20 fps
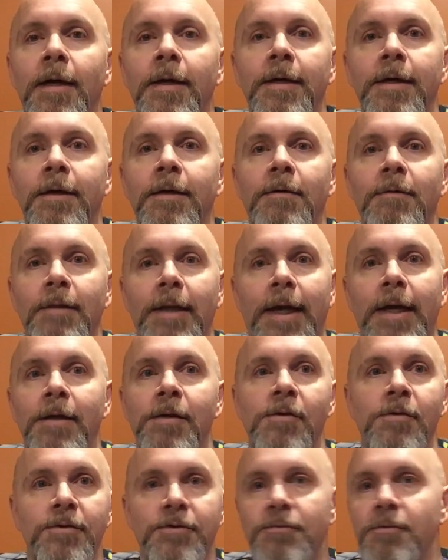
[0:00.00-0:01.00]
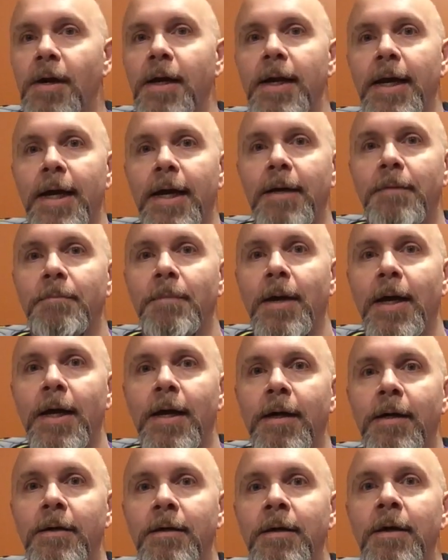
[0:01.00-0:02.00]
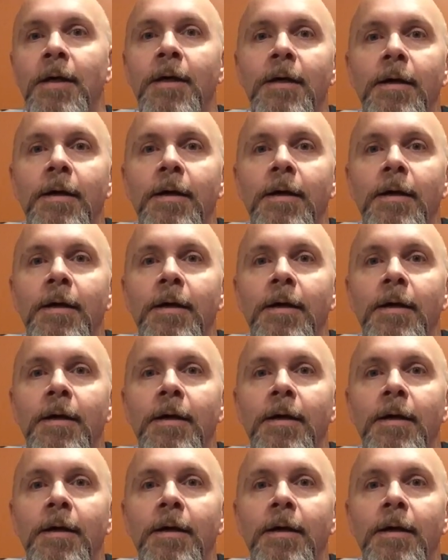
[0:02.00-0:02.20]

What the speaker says: You know, Lando's right-hand man.